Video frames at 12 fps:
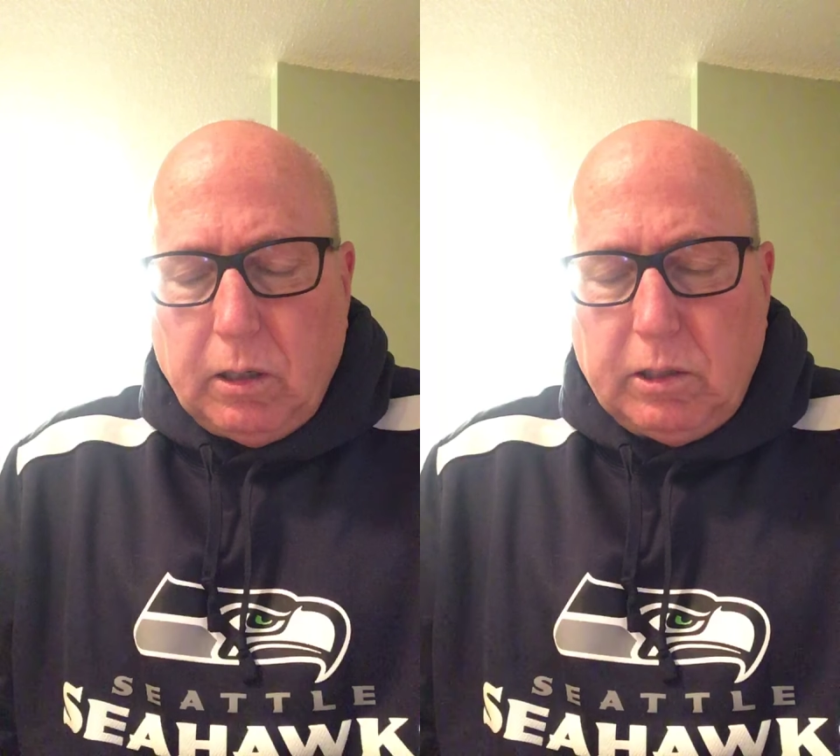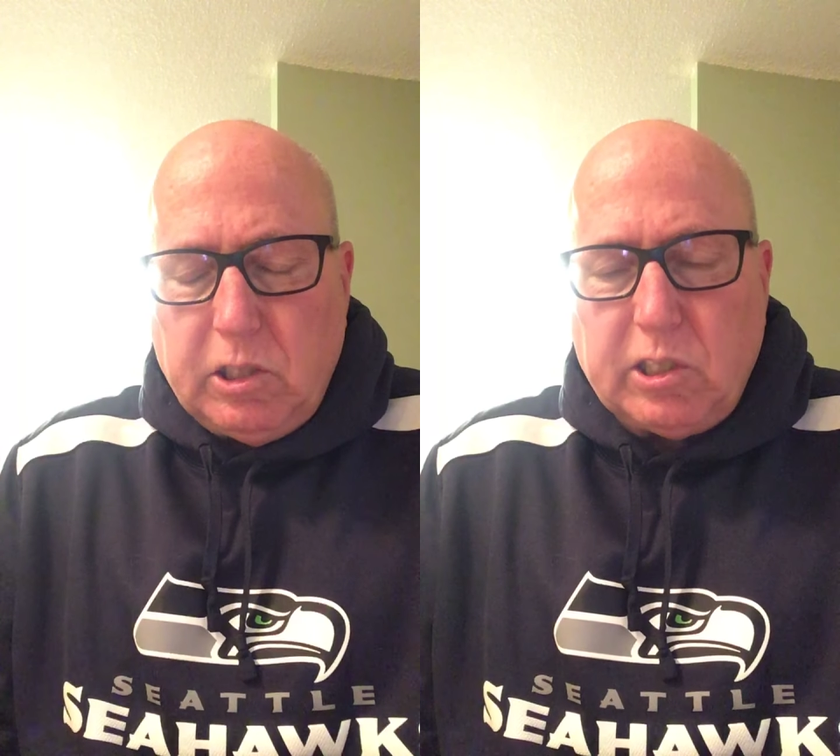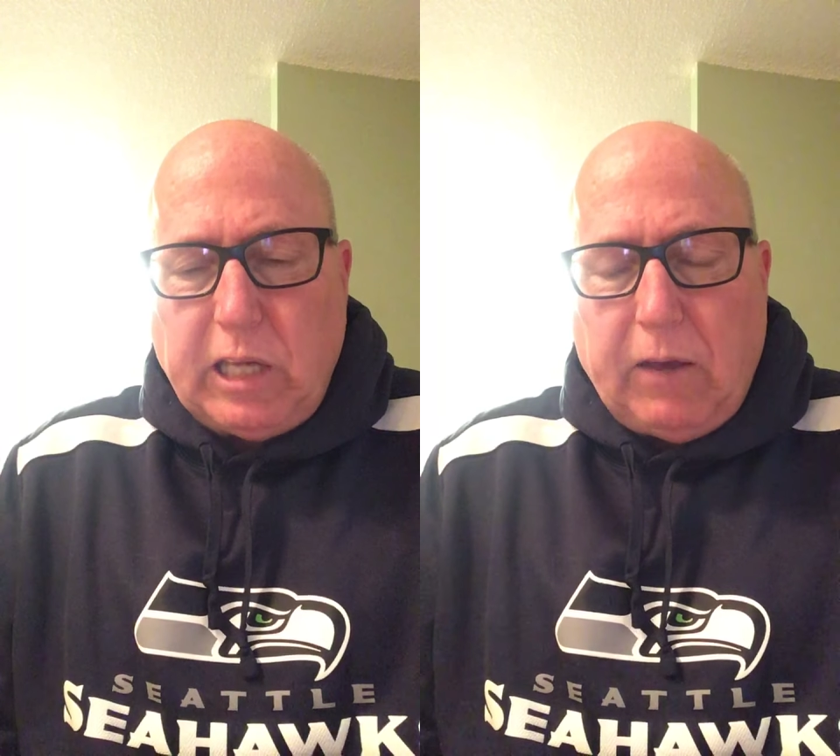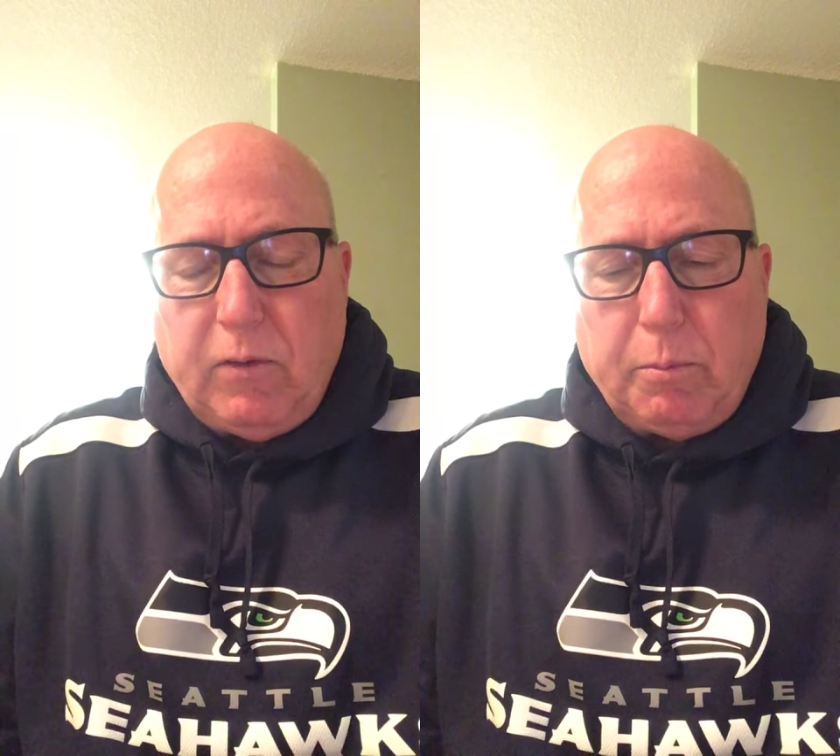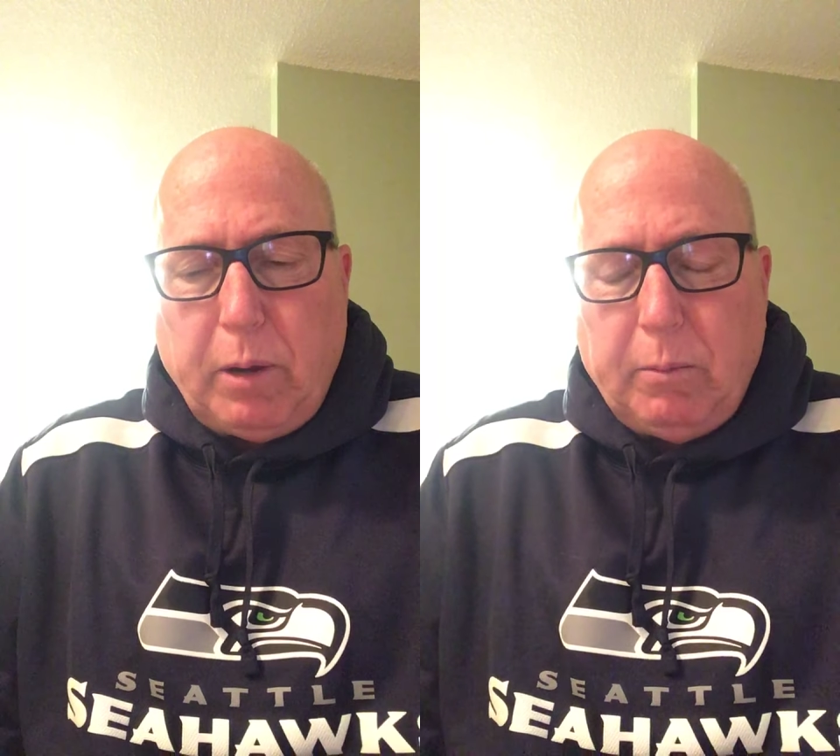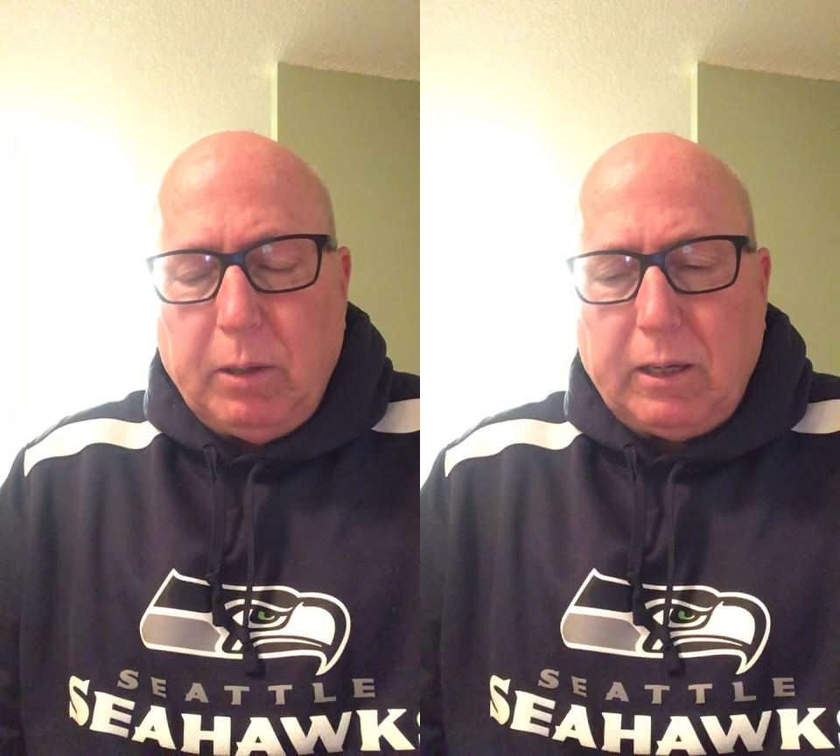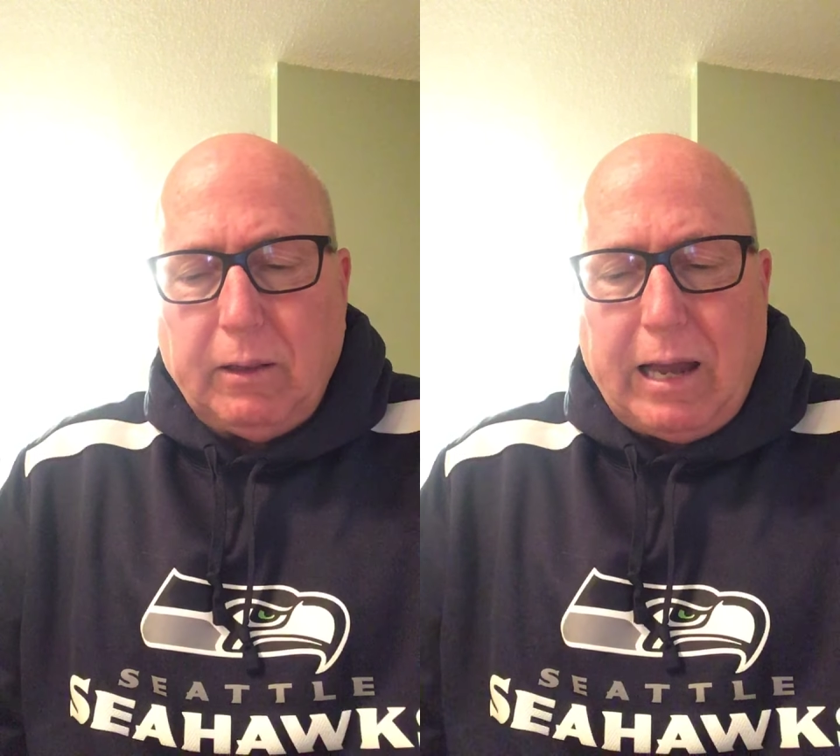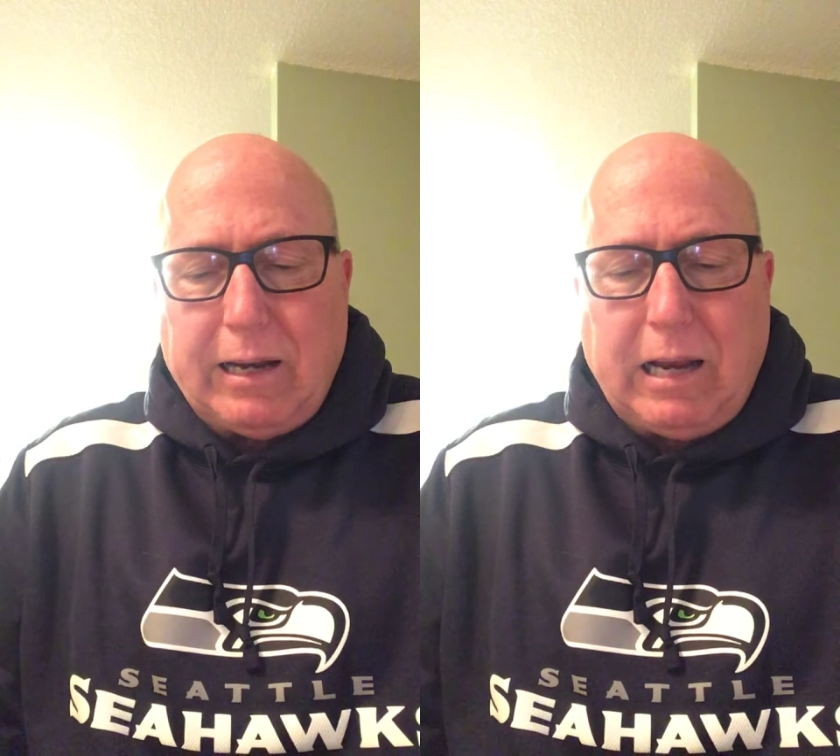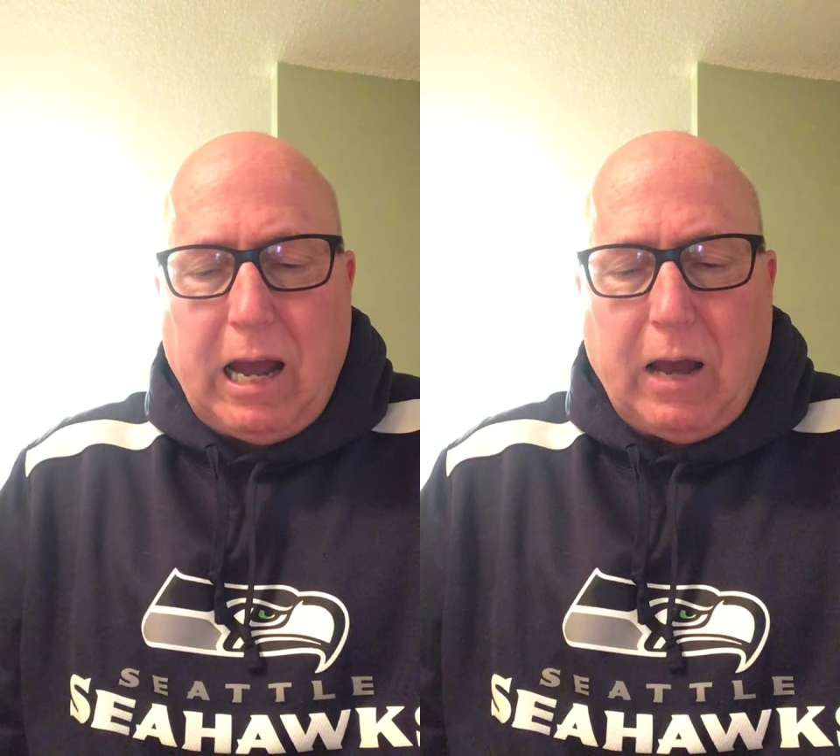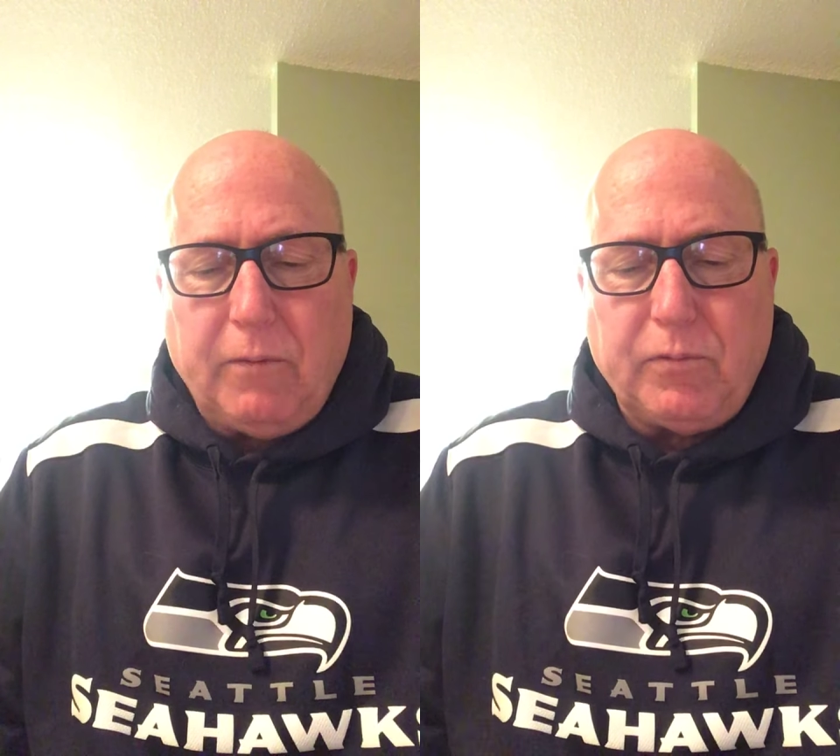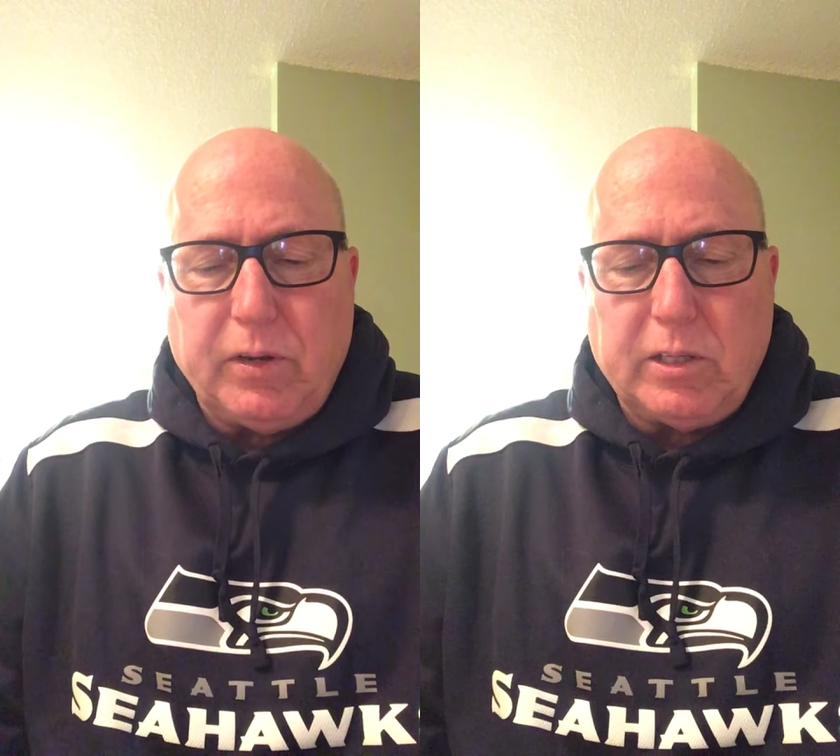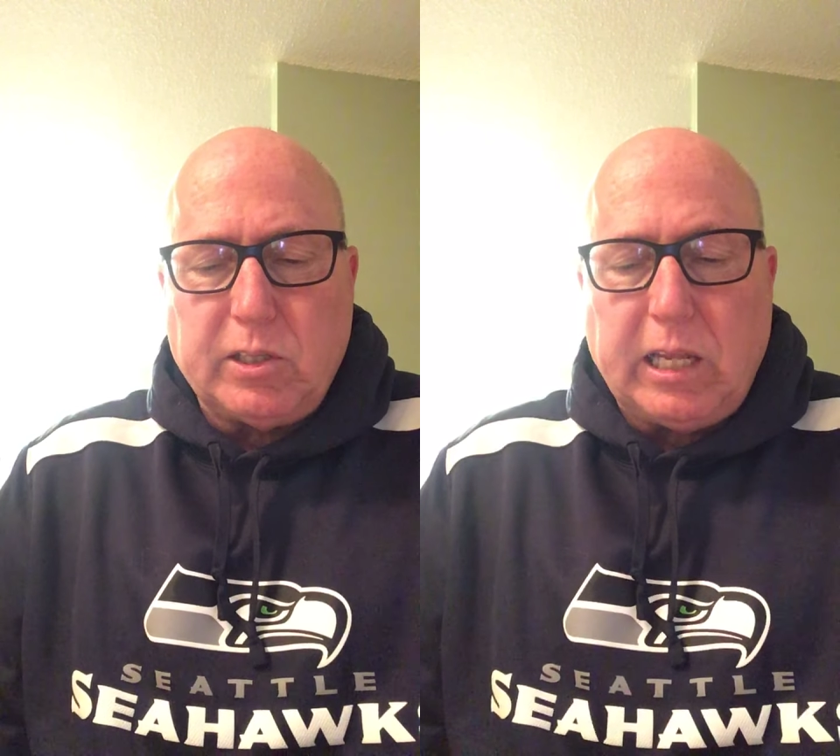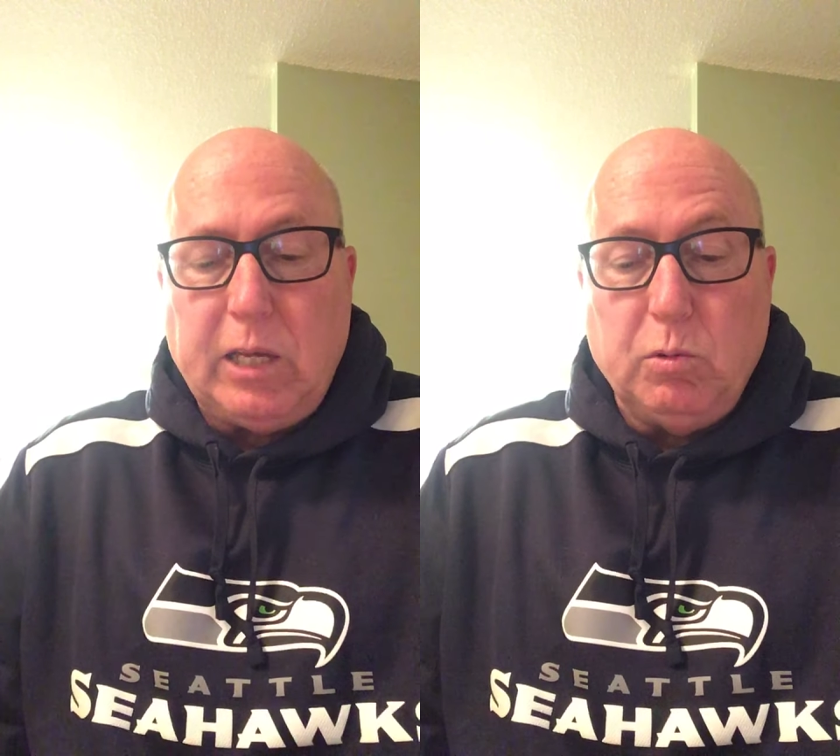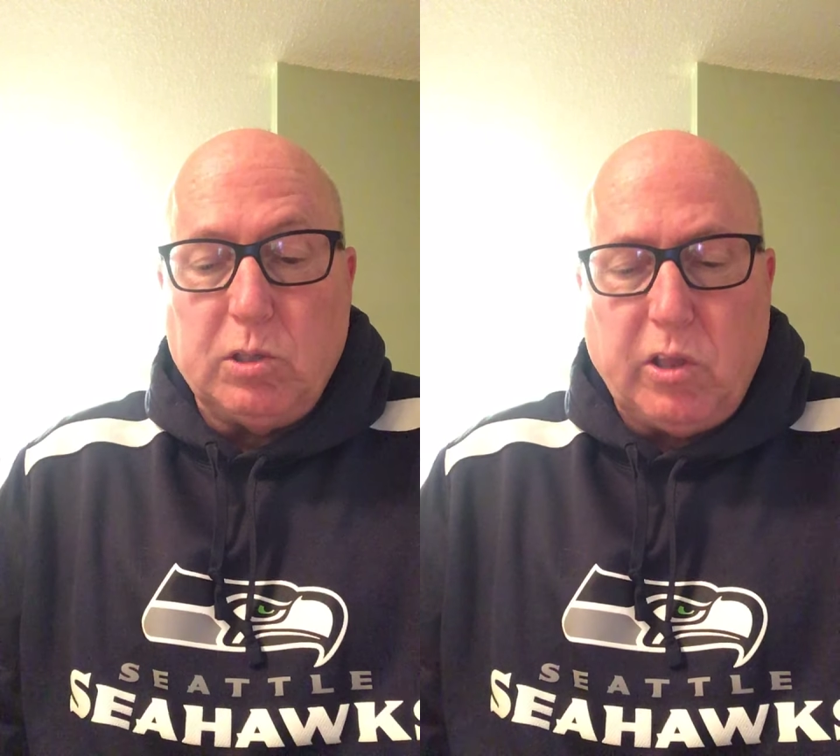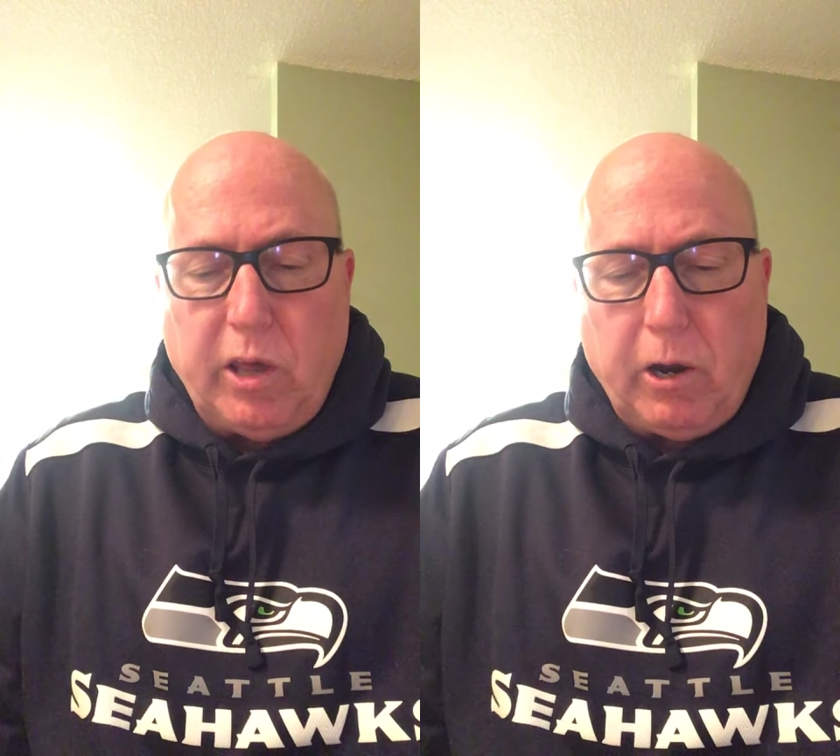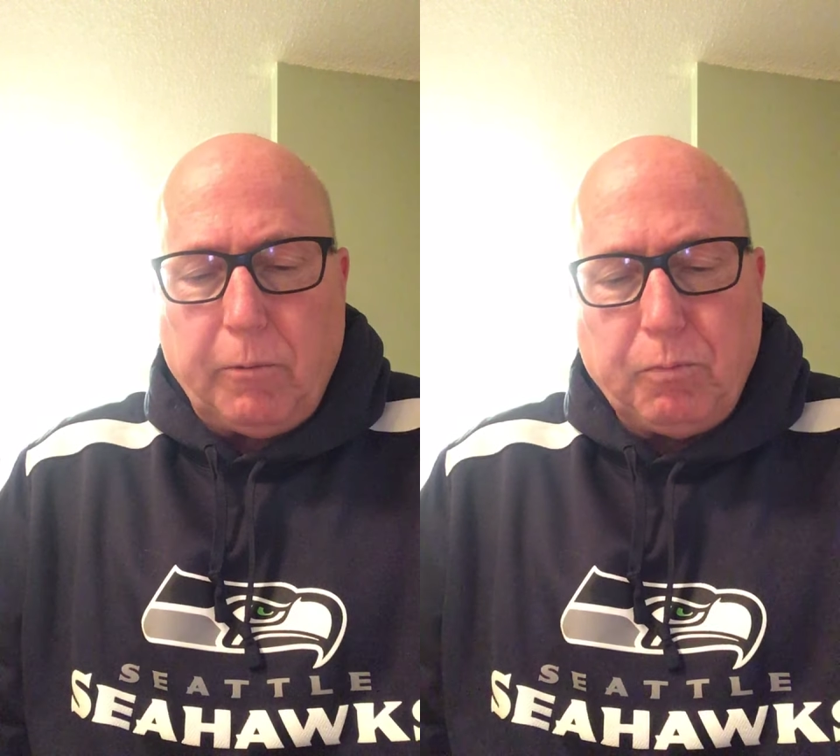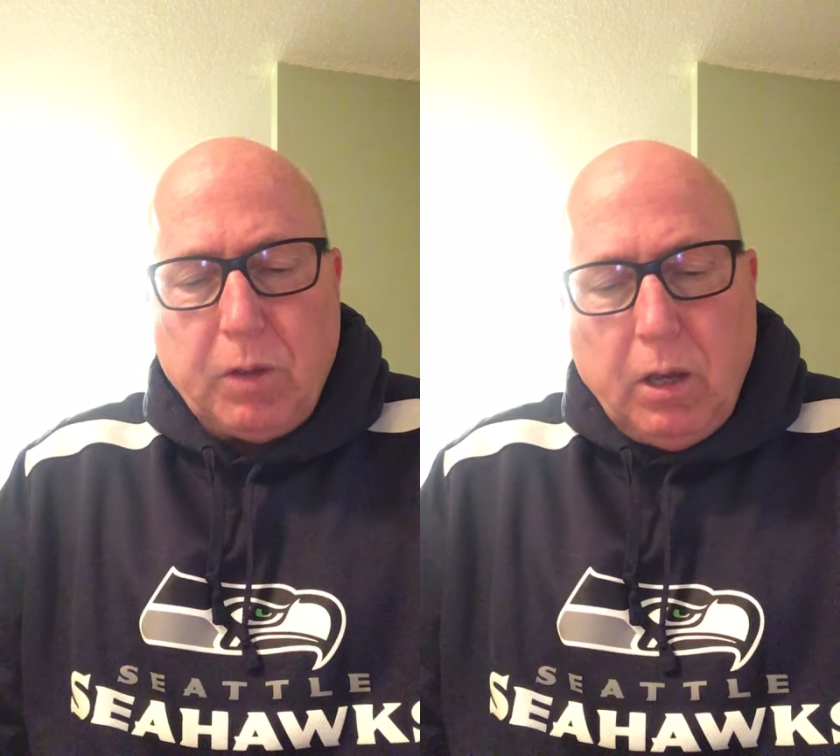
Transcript: just gave the public a lot of confidence that he was there.